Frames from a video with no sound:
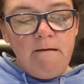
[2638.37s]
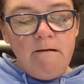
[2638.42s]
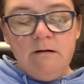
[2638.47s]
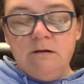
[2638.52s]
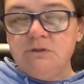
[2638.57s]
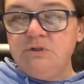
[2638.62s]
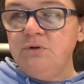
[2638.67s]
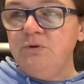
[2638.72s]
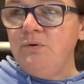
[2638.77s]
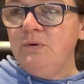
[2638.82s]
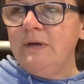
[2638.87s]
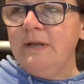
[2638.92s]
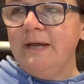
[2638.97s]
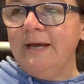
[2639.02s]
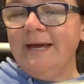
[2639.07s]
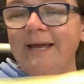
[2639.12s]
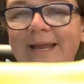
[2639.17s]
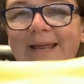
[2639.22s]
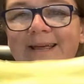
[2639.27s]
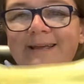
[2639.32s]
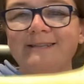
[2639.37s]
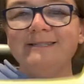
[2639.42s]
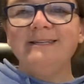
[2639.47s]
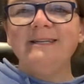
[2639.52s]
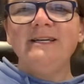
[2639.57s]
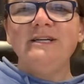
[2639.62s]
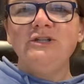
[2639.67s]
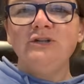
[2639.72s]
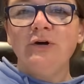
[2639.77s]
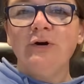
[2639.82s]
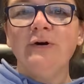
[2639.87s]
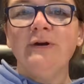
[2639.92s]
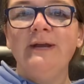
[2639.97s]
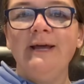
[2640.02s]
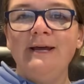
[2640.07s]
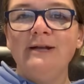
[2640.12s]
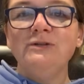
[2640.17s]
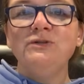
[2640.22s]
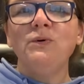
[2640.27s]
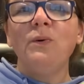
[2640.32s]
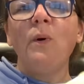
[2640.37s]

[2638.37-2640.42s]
So it could easily turn into